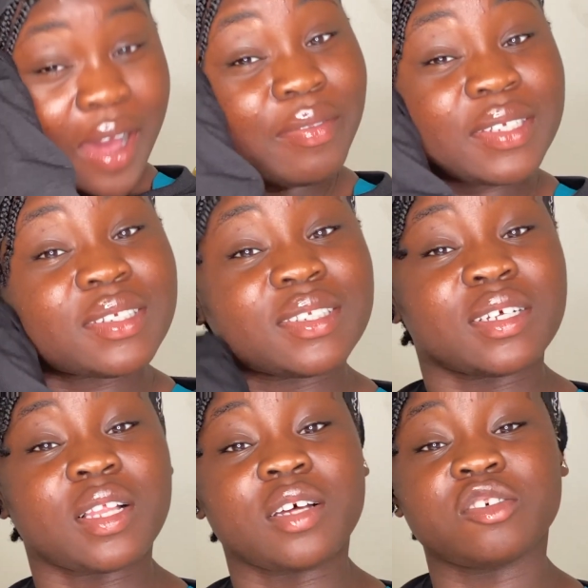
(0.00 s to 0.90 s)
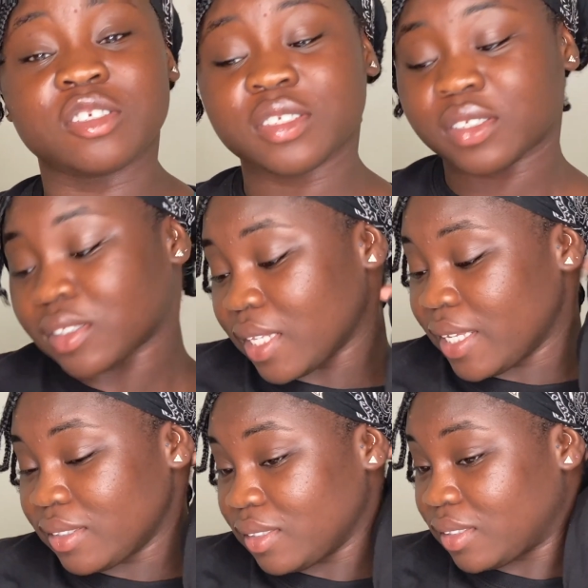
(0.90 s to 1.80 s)
This is the closed
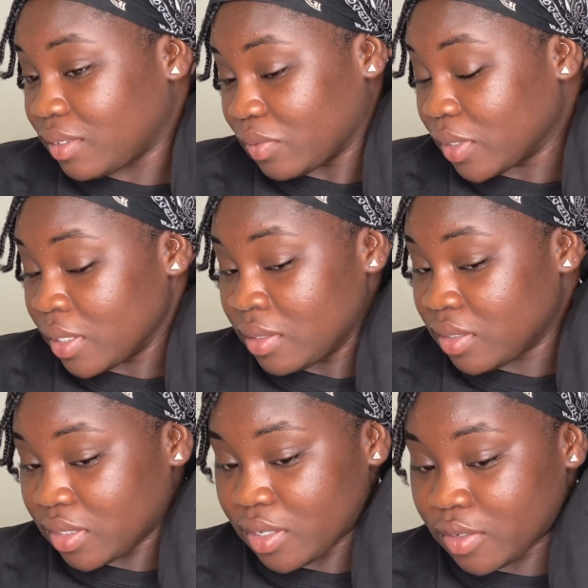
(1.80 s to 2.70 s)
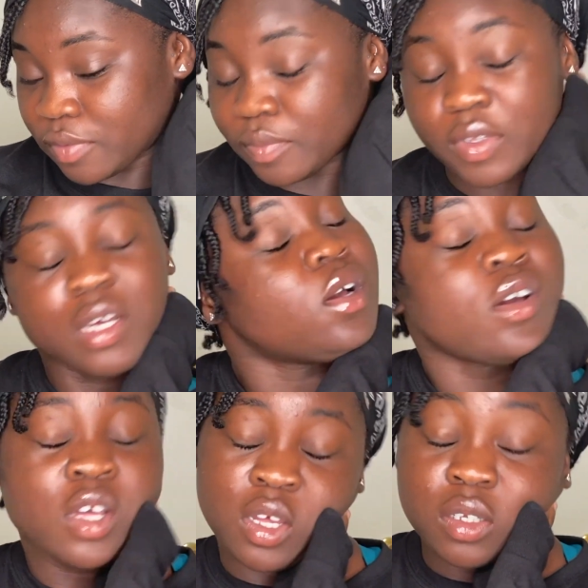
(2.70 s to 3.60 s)
lens one, so
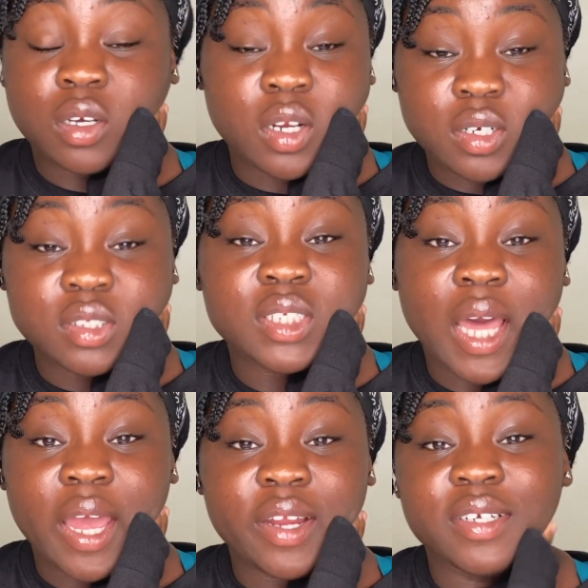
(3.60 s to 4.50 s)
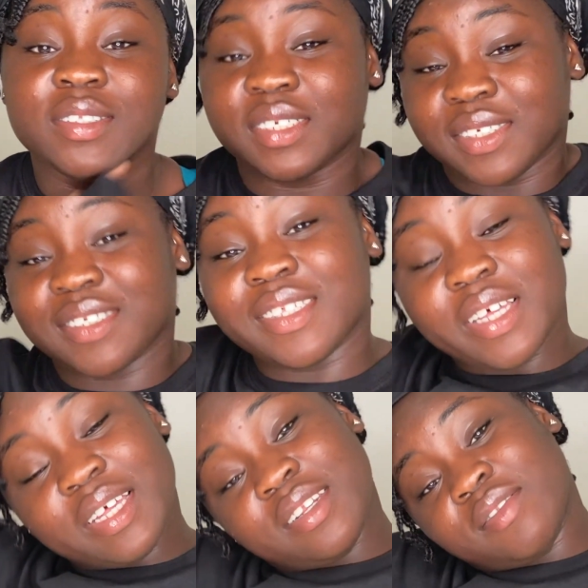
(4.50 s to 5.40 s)
your girl's tired. This is the
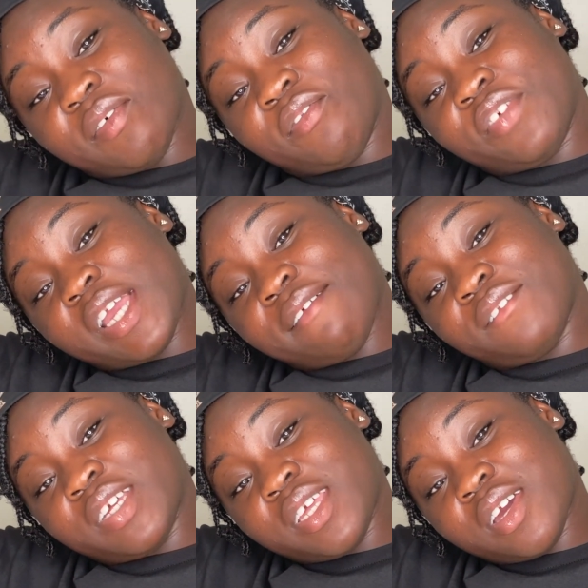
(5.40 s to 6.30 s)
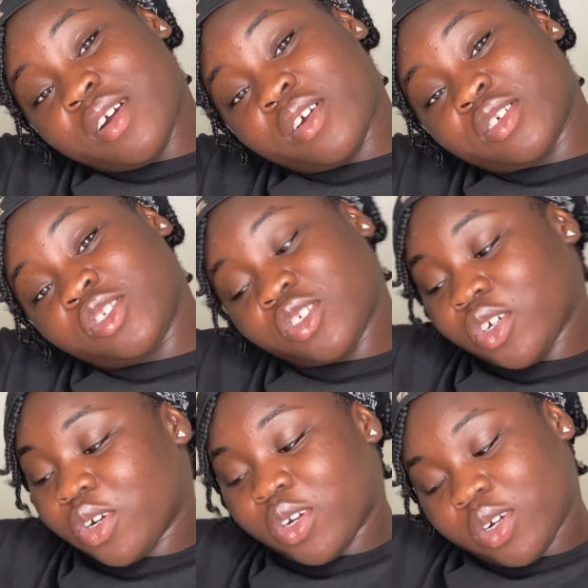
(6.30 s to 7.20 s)
end of the freaking video.
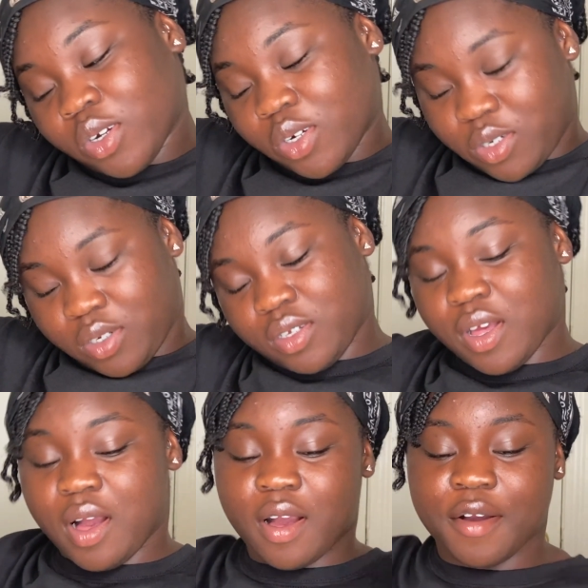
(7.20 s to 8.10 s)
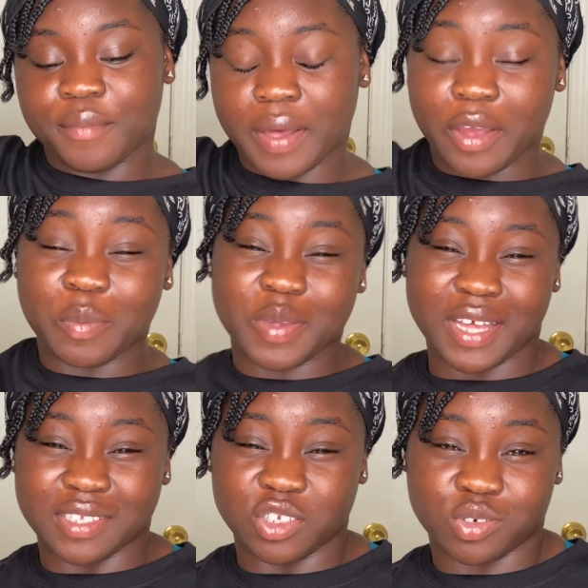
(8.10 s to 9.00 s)
I hope you
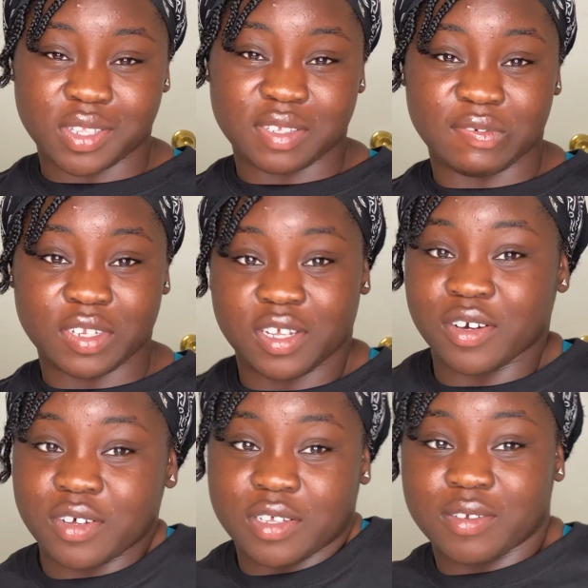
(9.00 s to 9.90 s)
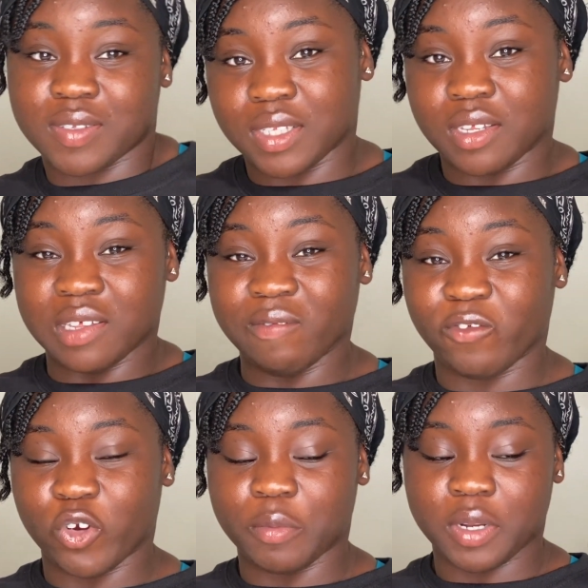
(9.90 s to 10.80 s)
guys enjoyed this video. It was a little
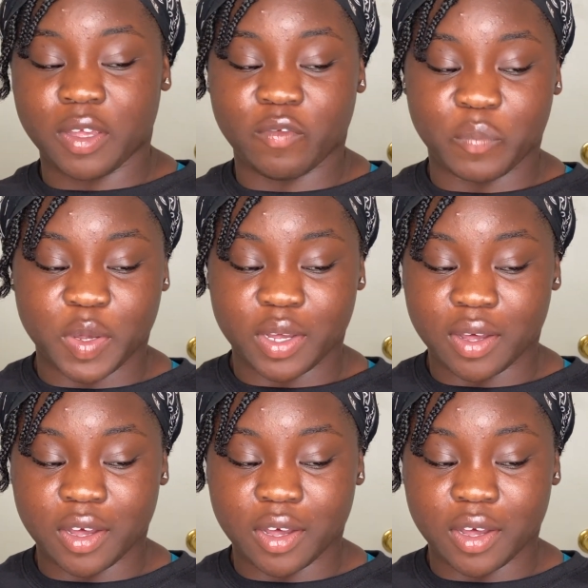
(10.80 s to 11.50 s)
informative, but